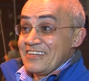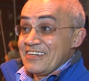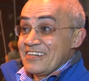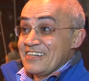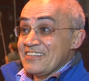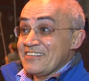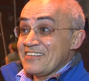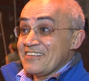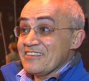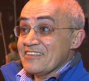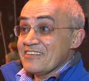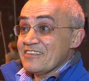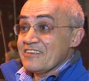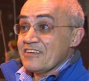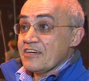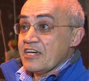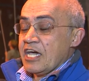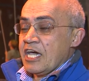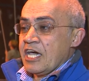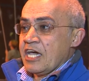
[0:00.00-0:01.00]
years,
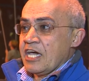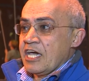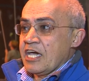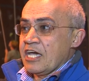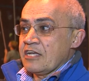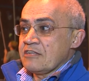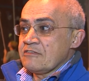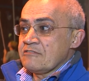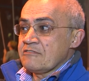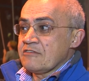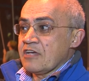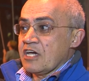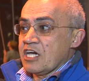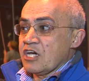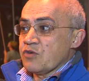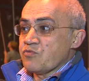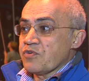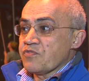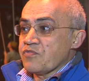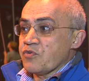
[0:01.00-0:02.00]
and
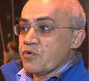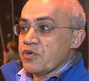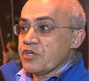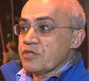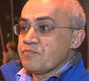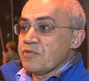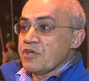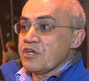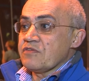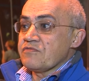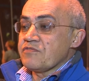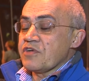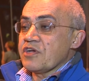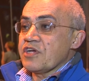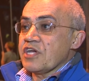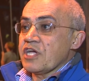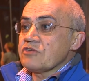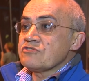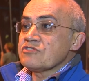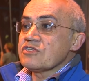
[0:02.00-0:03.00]
uh, we've always been
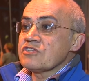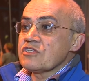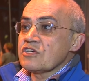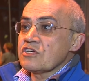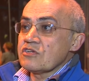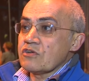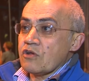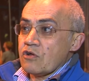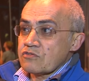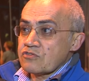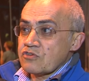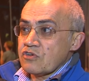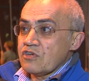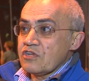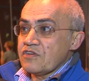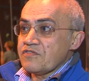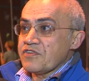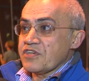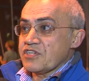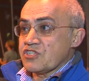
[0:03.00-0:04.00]
very interested in
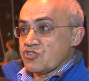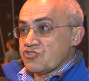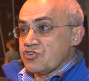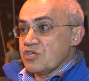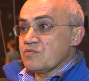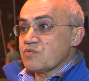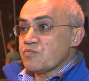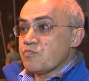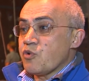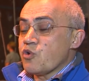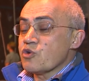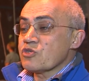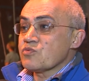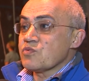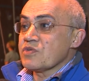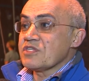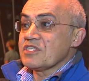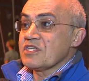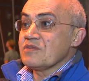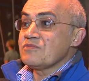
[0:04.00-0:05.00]
alternative extreme sports,
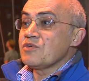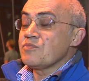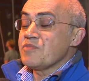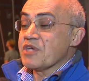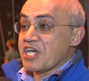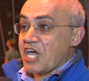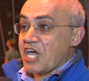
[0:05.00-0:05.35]
which seem to be